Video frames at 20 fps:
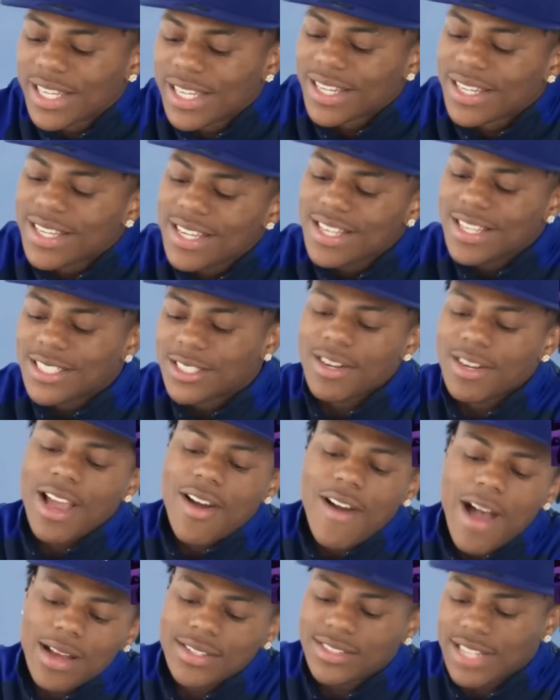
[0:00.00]
But yeah, so
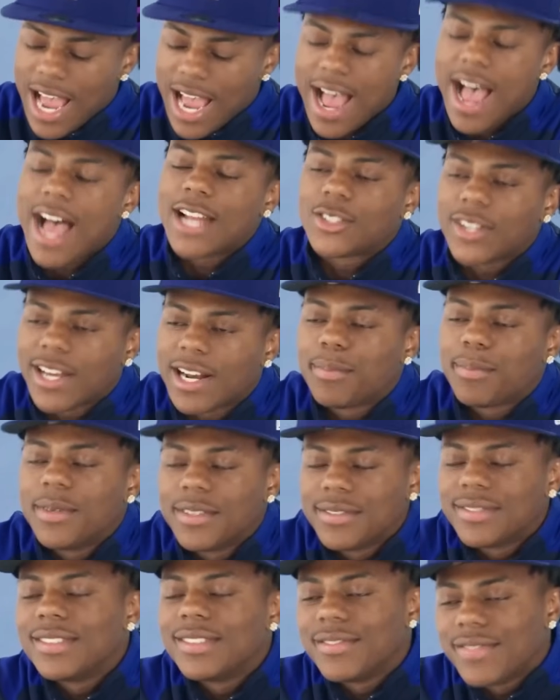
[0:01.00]
now I, was, I, I try to
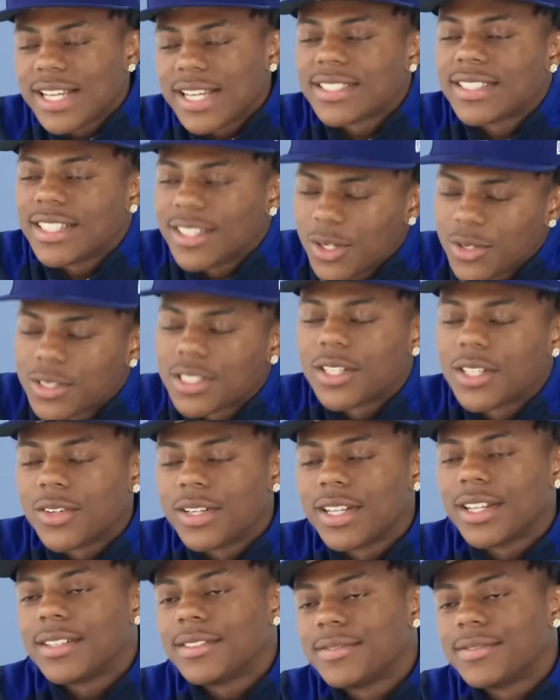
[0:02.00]
put Vaseline lotion on